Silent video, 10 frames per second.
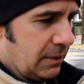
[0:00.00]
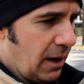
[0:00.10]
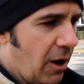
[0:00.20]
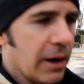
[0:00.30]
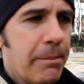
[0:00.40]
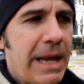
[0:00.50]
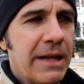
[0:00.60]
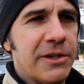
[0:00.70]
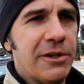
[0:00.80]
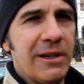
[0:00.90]
on a
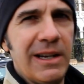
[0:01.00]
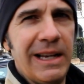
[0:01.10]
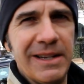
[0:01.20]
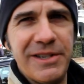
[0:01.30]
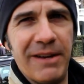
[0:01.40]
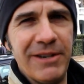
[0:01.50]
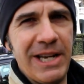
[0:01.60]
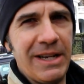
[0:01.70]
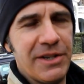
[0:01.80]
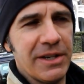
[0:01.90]
beach in
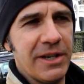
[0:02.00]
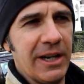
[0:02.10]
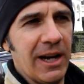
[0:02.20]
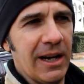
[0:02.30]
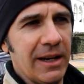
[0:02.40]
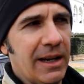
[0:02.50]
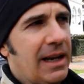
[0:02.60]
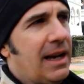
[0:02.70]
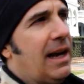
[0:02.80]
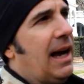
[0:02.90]
1769,
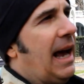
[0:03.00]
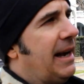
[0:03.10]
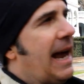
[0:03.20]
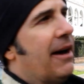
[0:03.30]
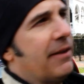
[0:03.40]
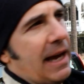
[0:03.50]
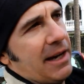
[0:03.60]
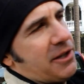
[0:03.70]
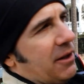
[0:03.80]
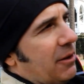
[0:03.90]
and now the
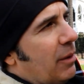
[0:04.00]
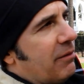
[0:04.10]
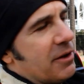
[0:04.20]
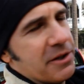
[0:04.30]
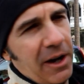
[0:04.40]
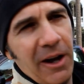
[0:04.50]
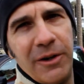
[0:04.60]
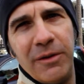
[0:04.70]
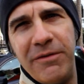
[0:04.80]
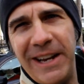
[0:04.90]
Ashley River is
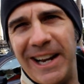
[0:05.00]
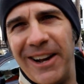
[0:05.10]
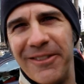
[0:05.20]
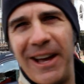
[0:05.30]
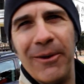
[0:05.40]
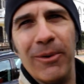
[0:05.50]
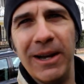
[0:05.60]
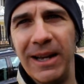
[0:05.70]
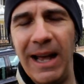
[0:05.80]
100 feet out that way.